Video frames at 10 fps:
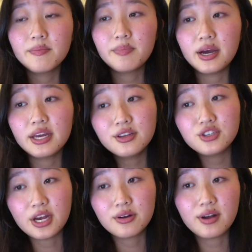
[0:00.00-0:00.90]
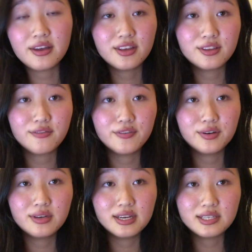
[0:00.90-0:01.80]
But in general, I think the
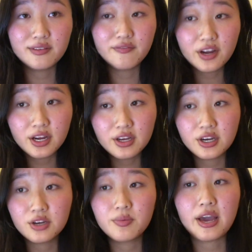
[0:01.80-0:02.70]
food is very good.